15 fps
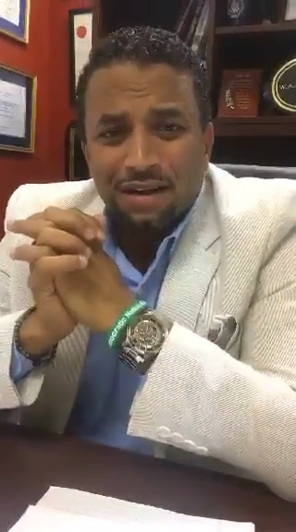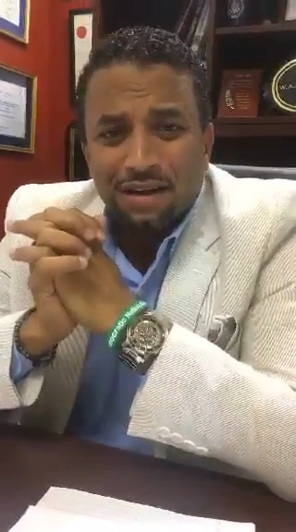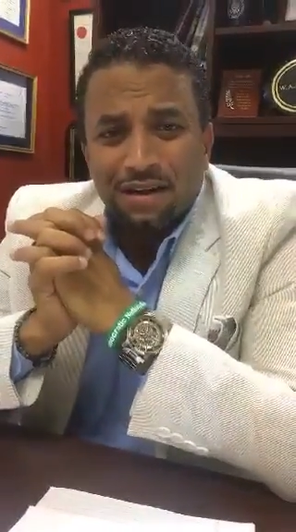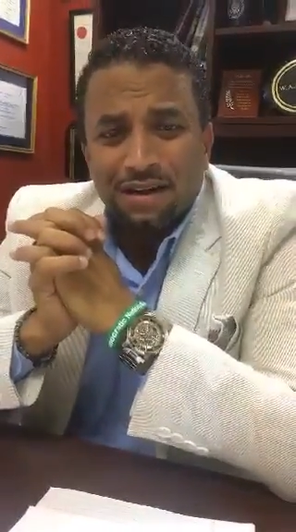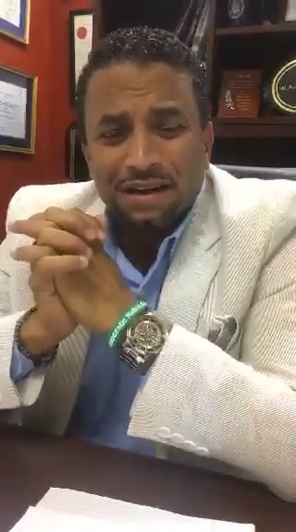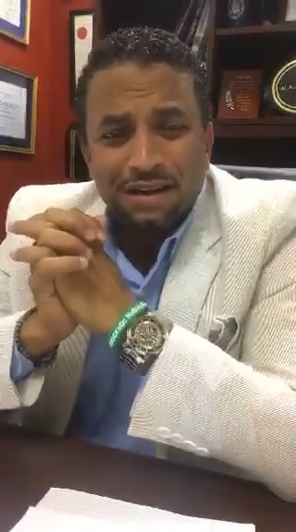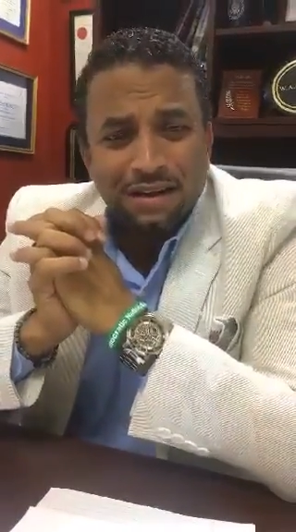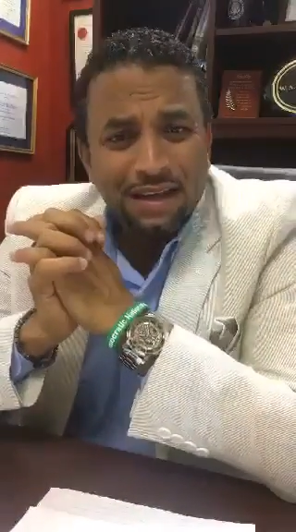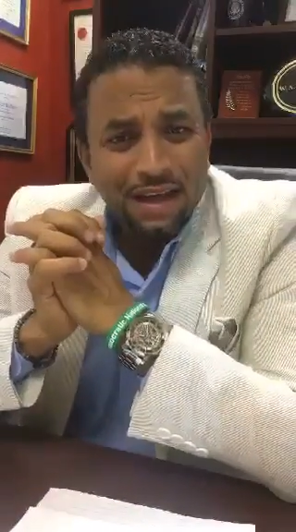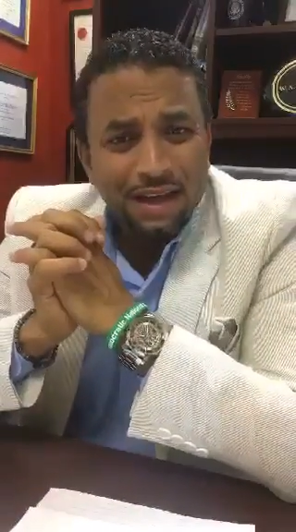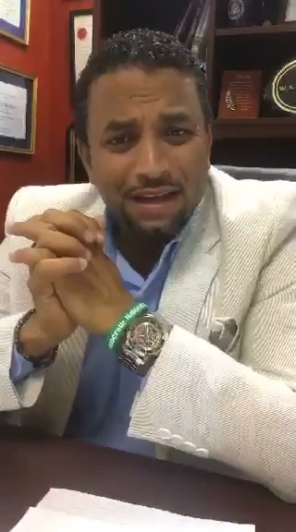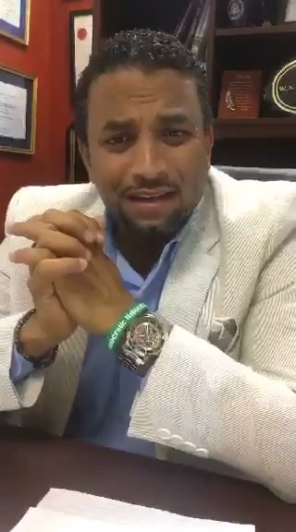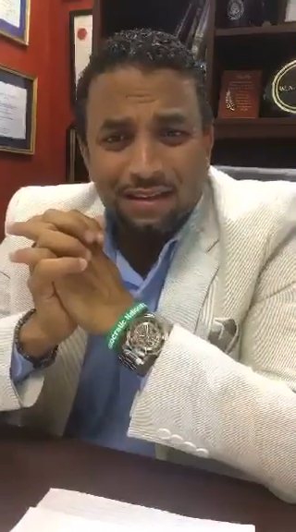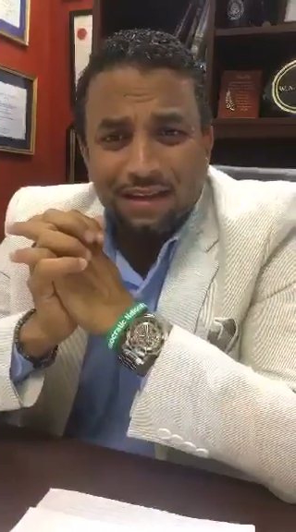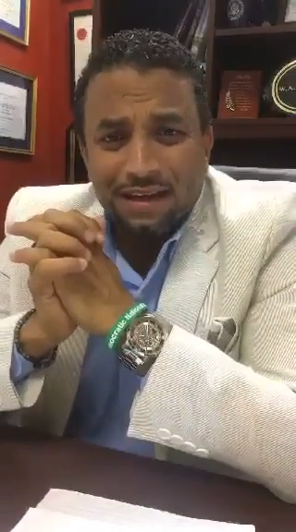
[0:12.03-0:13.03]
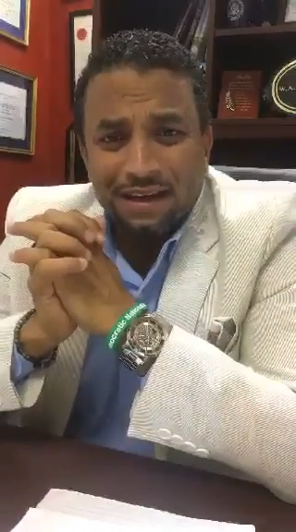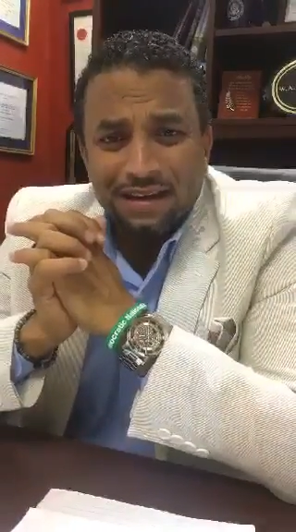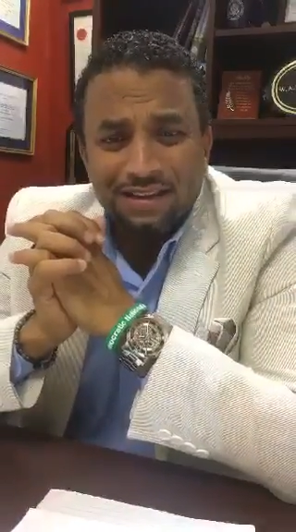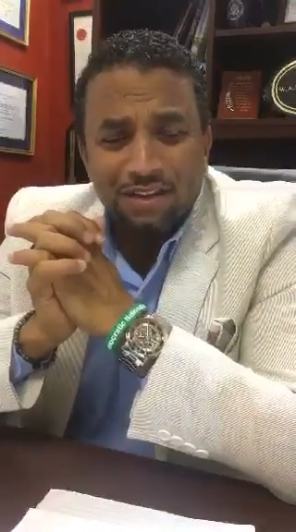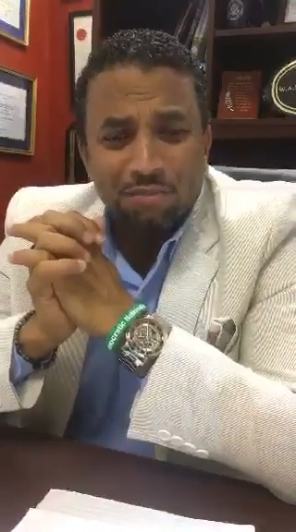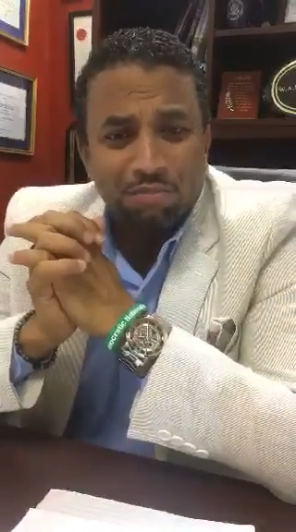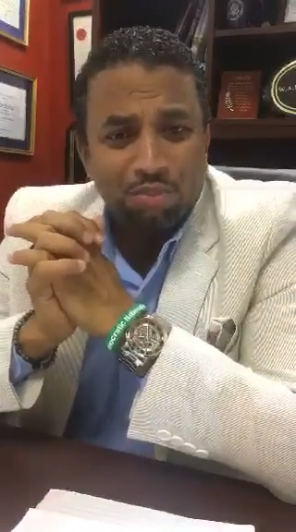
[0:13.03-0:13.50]
uh, indicating that
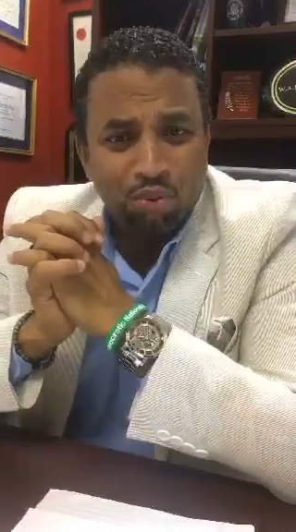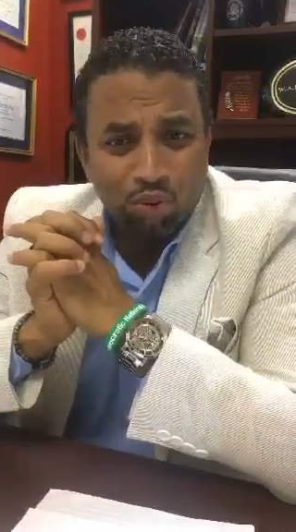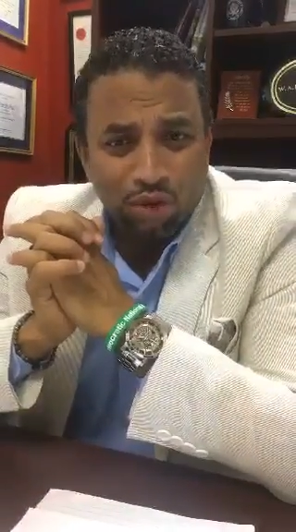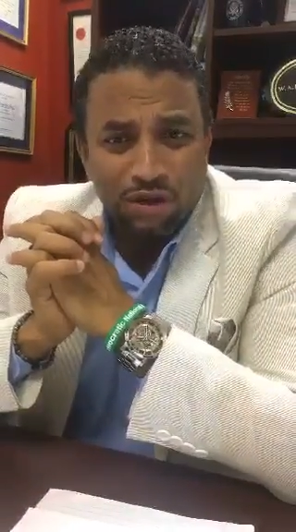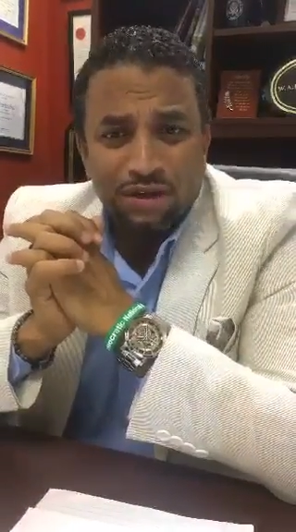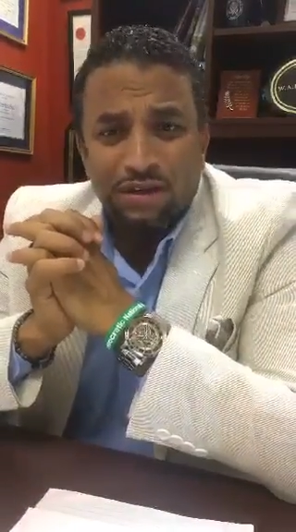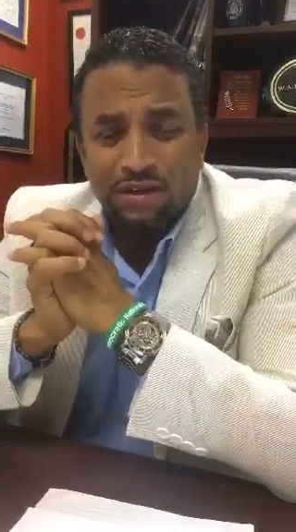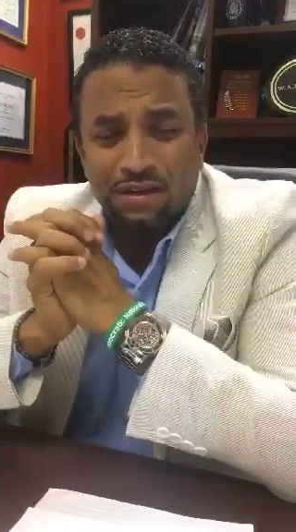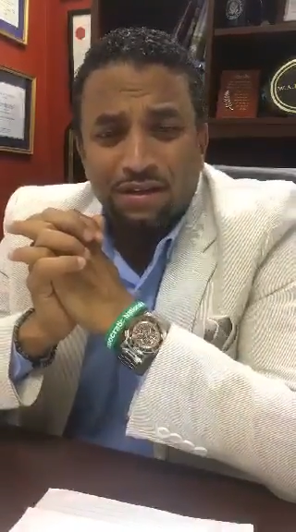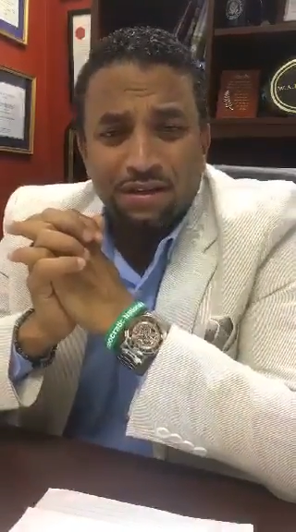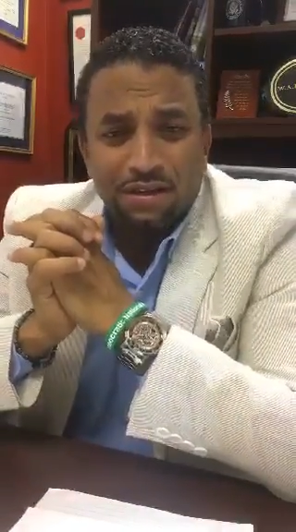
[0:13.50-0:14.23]
I supported